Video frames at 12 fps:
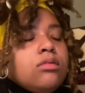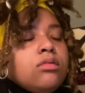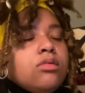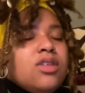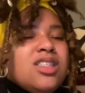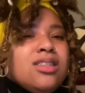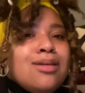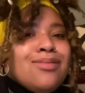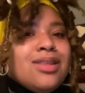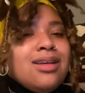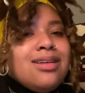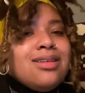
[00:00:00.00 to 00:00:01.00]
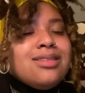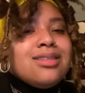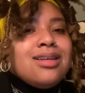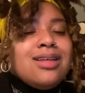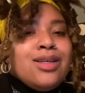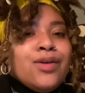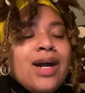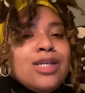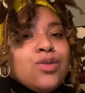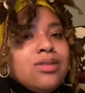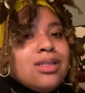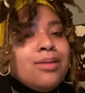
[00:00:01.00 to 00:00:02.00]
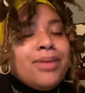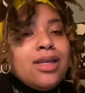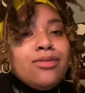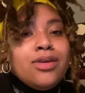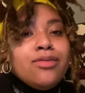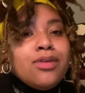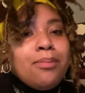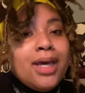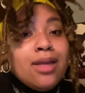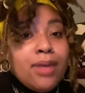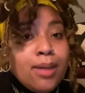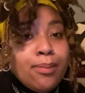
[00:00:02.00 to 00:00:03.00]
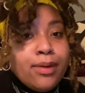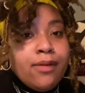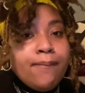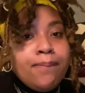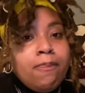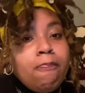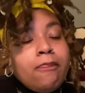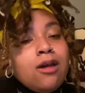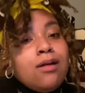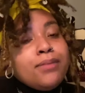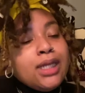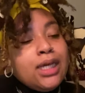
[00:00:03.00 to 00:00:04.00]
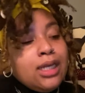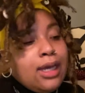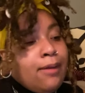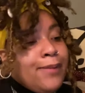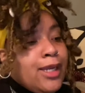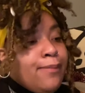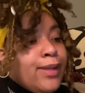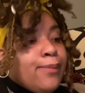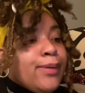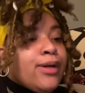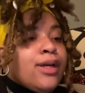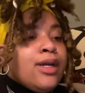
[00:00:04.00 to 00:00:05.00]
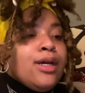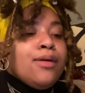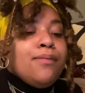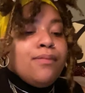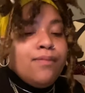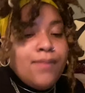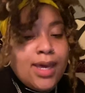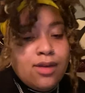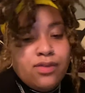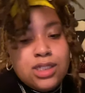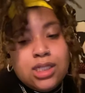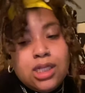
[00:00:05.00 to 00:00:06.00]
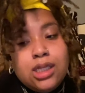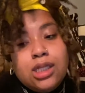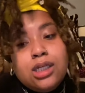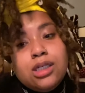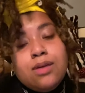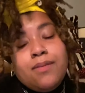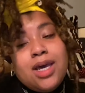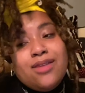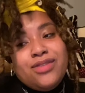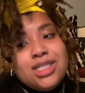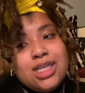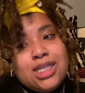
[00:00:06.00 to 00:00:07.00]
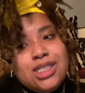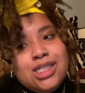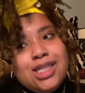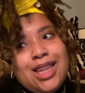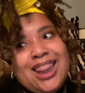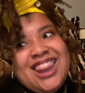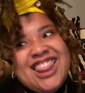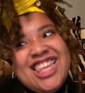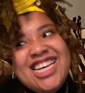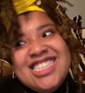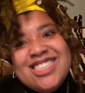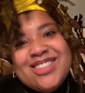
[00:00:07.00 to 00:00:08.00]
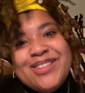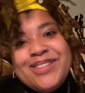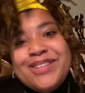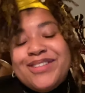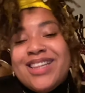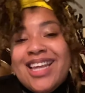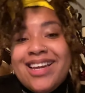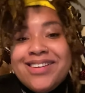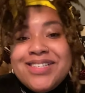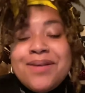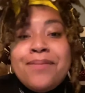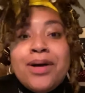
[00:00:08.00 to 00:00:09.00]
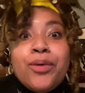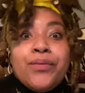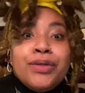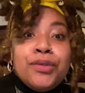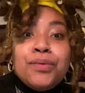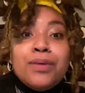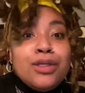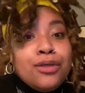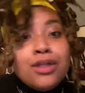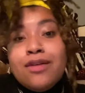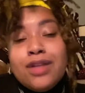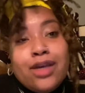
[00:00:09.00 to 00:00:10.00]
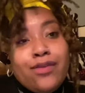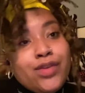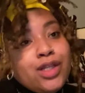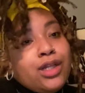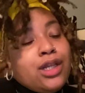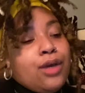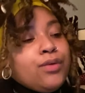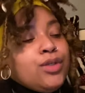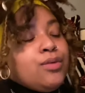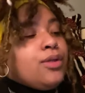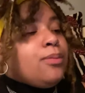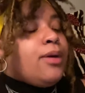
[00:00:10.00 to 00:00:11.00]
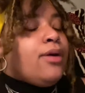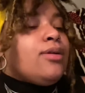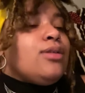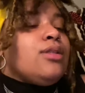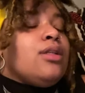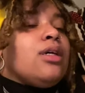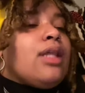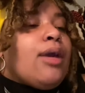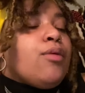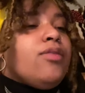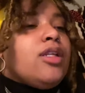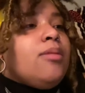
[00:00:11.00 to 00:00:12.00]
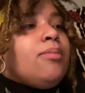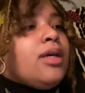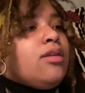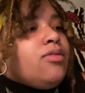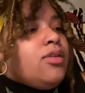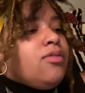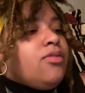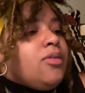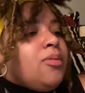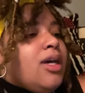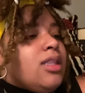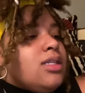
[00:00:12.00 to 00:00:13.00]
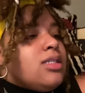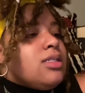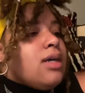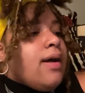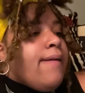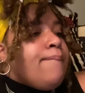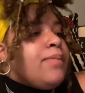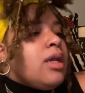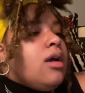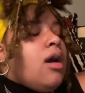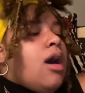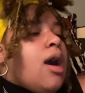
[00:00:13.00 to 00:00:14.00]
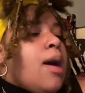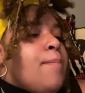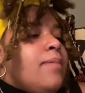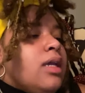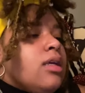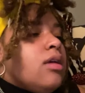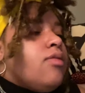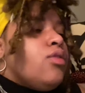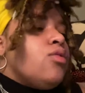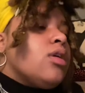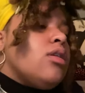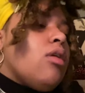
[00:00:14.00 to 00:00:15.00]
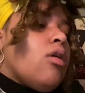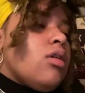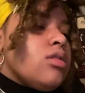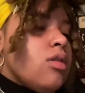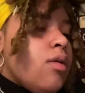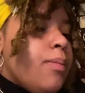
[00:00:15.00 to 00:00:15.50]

with some things, you guys will really benefit from pen and paper. Planning out pen and paper, manifestation list or letters about what you want your love life to look like, what you want your partners to look like will really benefit from you at this time. Many of you could also